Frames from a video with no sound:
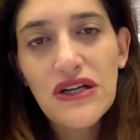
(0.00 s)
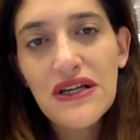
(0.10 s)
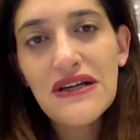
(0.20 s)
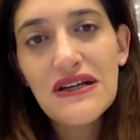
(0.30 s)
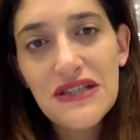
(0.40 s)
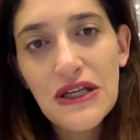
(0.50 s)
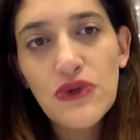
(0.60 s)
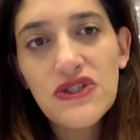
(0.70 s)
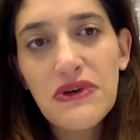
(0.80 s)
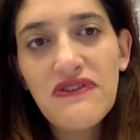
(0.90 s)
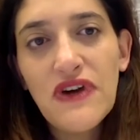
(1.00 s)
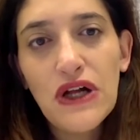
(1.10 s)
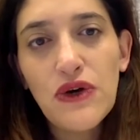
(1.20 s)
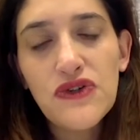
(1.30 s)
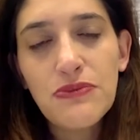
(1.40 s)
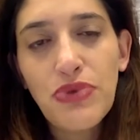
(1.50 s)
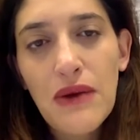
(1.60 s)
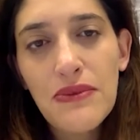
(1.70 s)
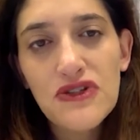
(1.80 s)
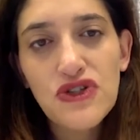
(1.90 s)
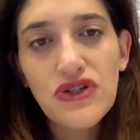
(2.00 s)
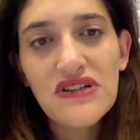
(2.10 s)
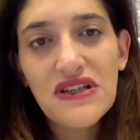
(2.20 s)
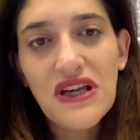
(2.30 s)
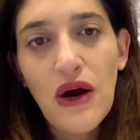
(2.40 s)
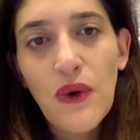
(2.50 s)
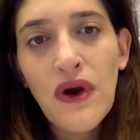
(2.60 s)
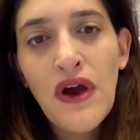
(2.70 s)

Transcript: He continues to be very close to Prime Minister Netanyahu,